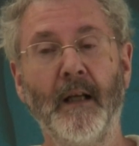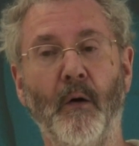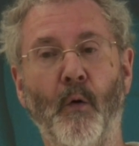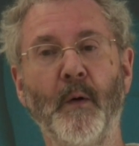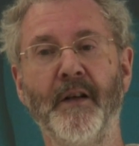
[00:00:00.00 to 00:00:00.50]

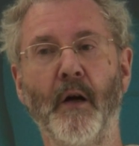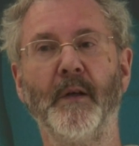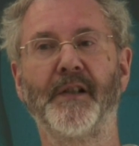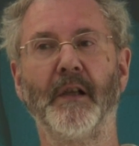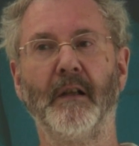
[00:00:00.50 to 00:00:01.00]
All we know
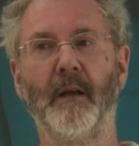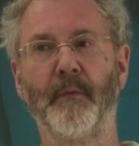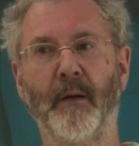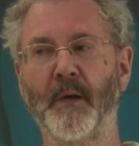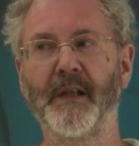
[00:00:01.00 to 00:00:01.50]
is that
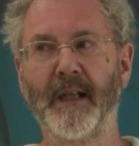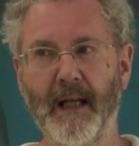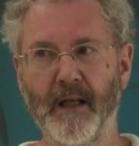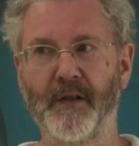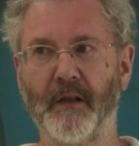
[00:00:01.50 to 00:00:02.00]
there was an
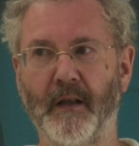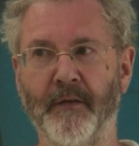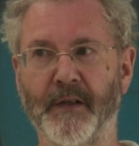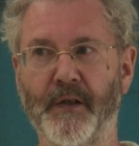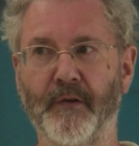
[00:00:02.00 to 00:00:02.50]
occasion
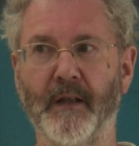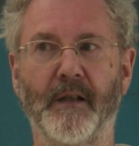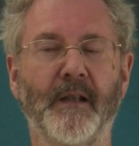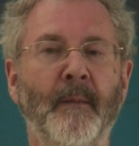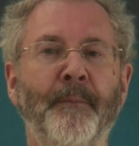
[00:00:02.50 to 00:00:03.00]
in the streets.